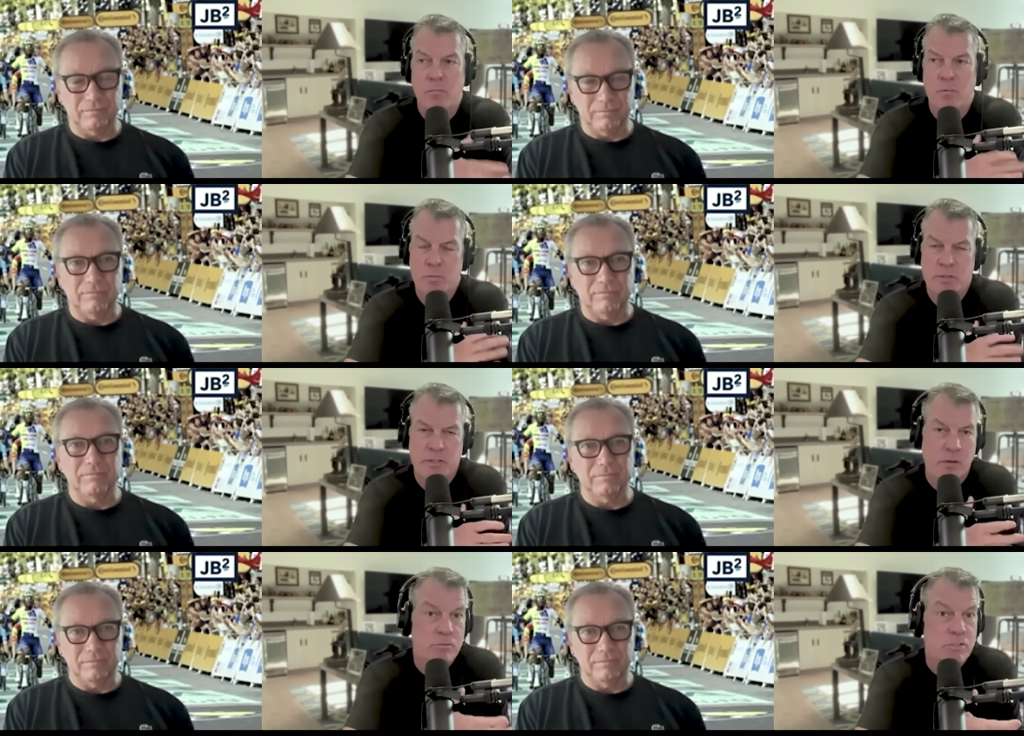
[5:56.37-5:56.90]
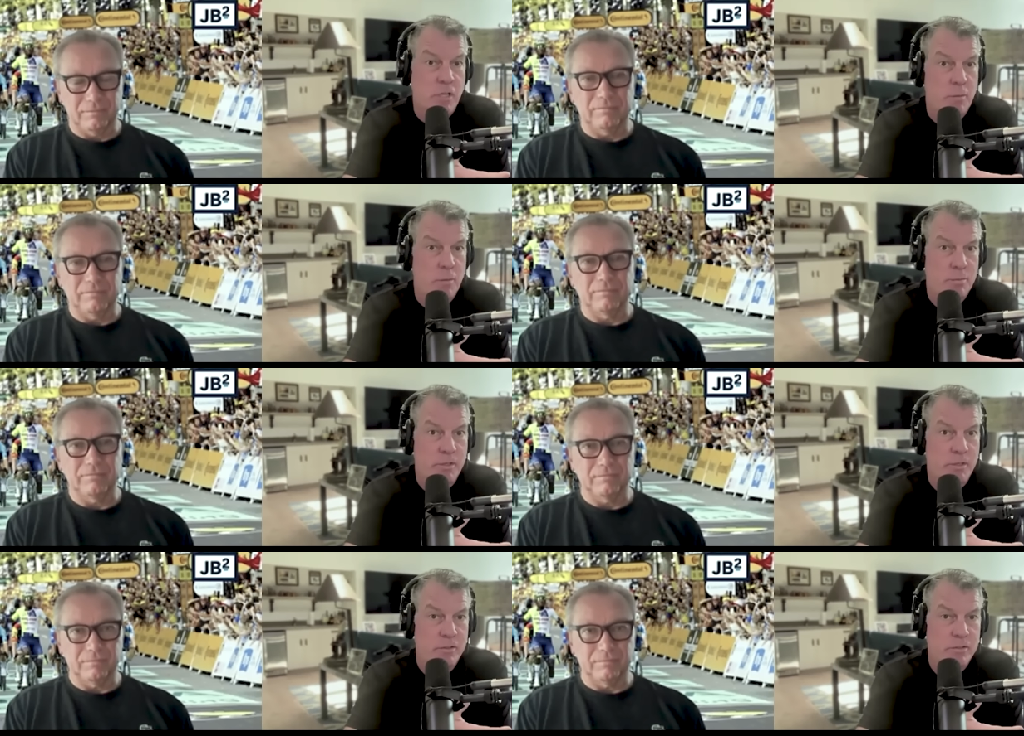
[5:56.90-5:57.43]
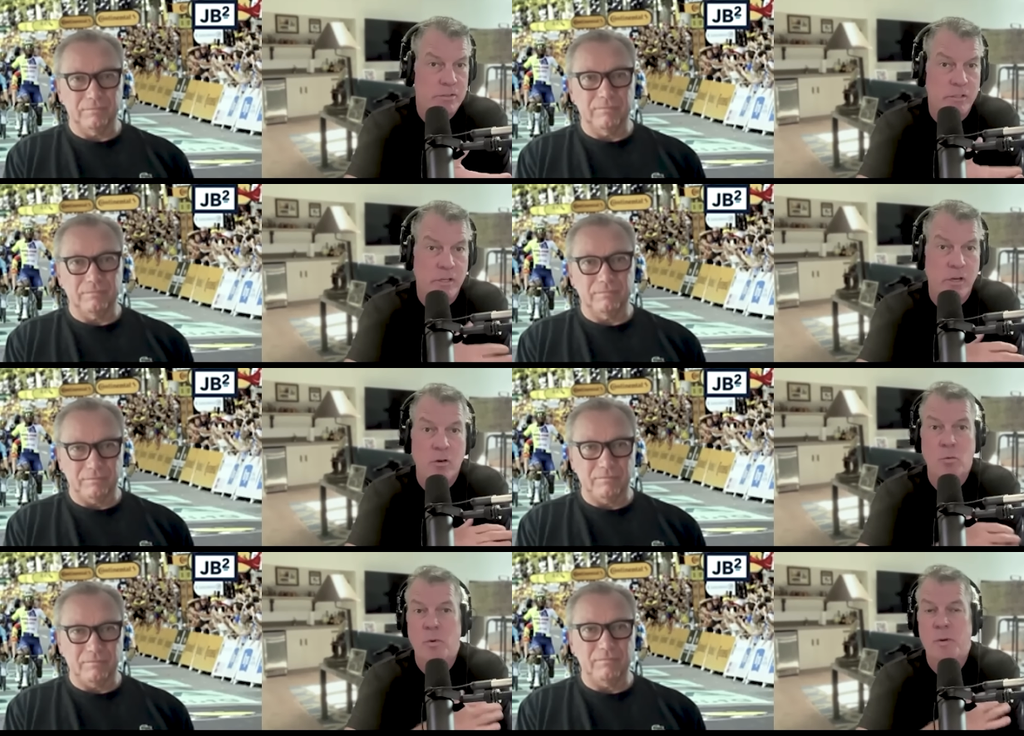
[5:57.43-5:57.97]
Speaker 1: but that was a couple years
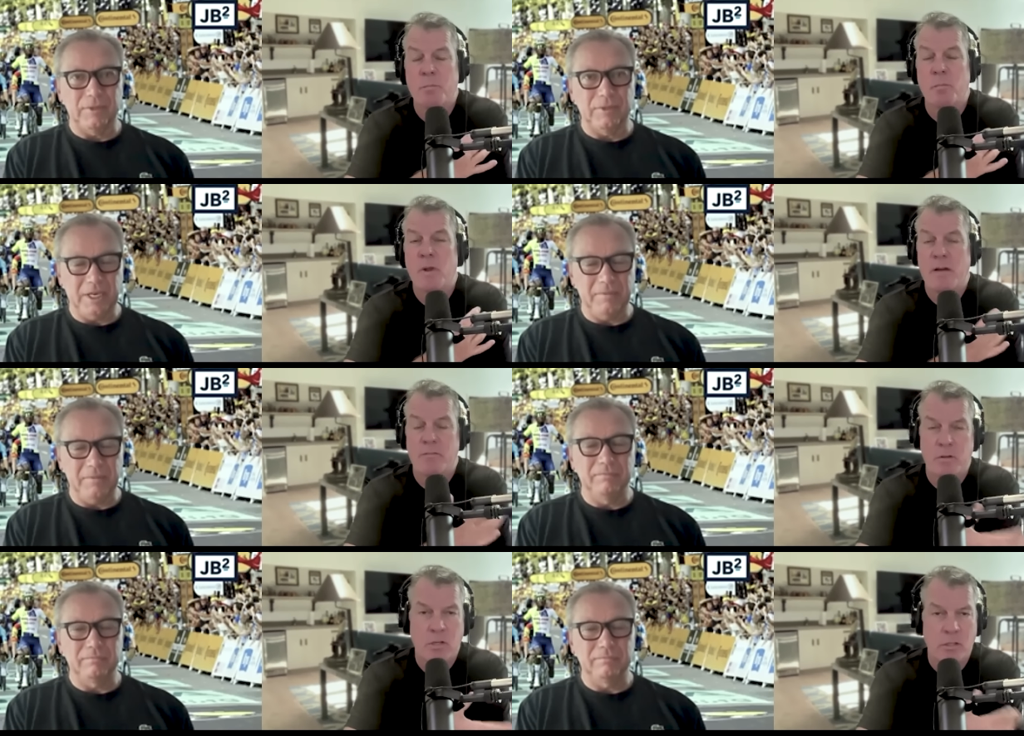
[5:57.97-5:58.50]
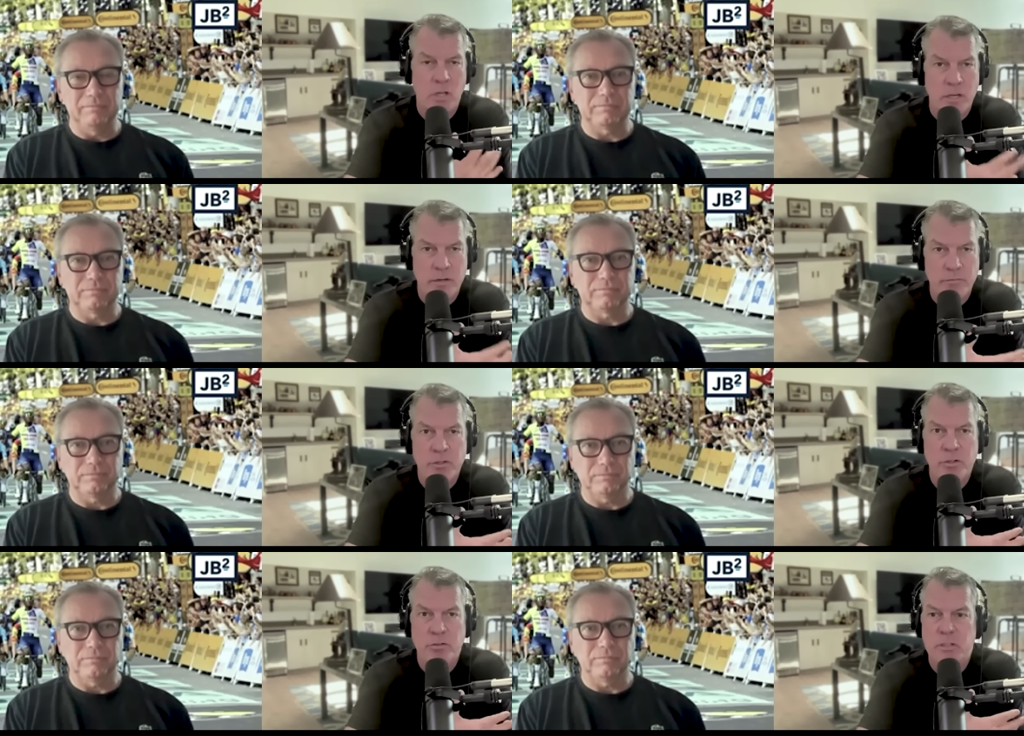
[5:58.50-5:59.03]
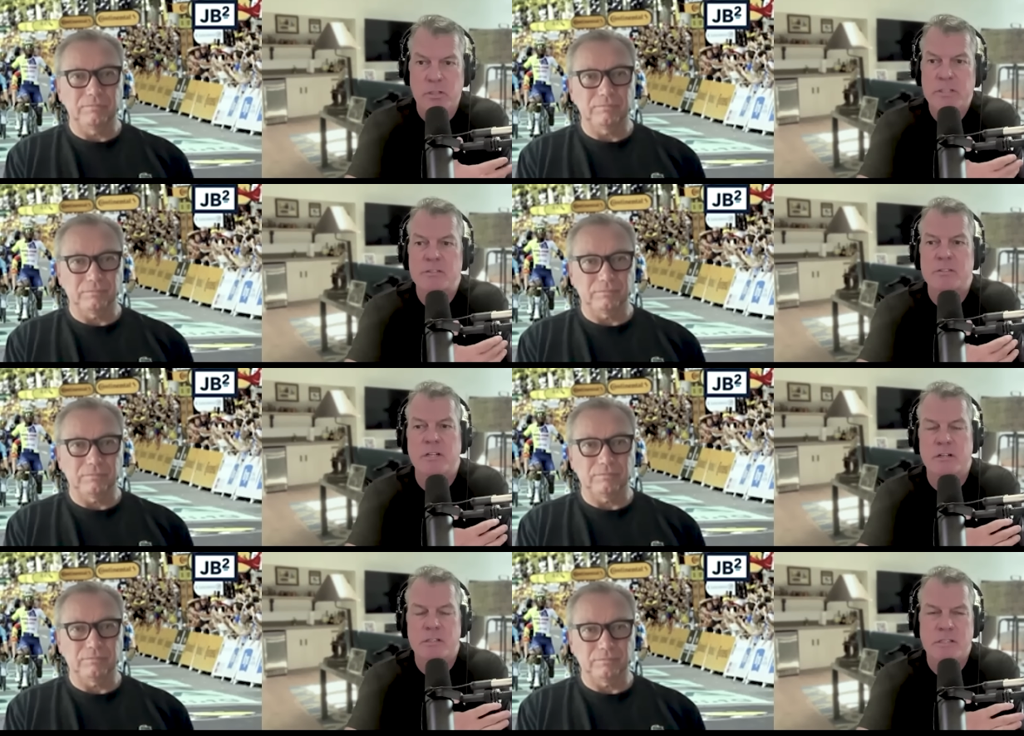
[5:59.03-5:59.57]
ago. We yeah. have a lot of new
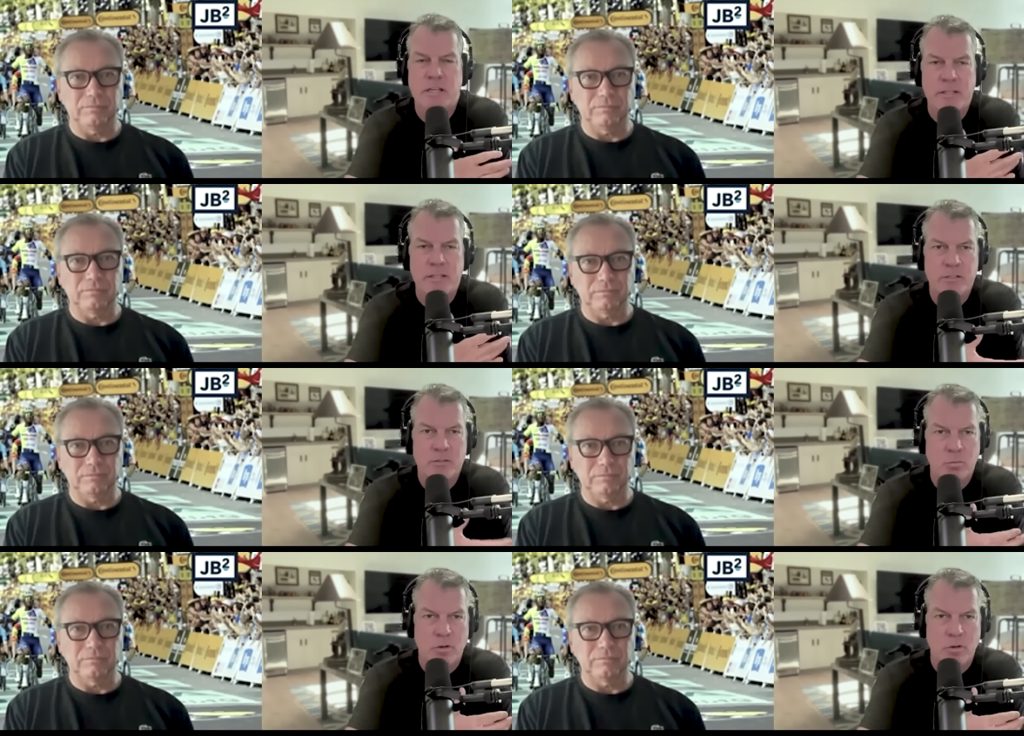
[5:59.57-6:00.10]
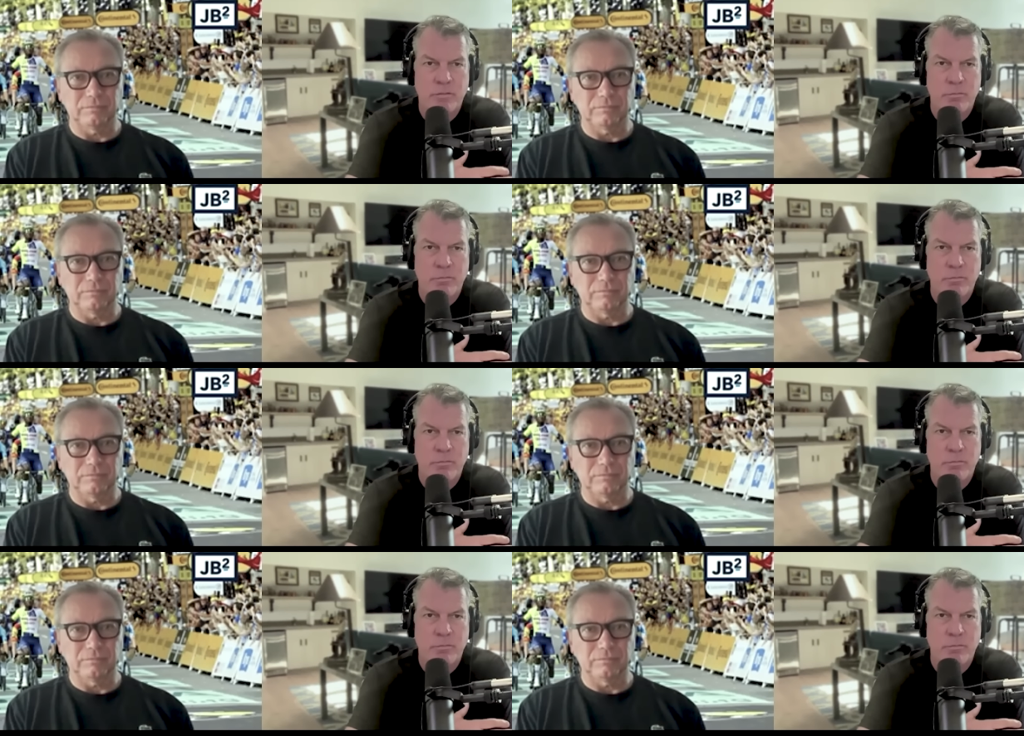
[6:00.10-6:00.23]
listeners. I think it's worth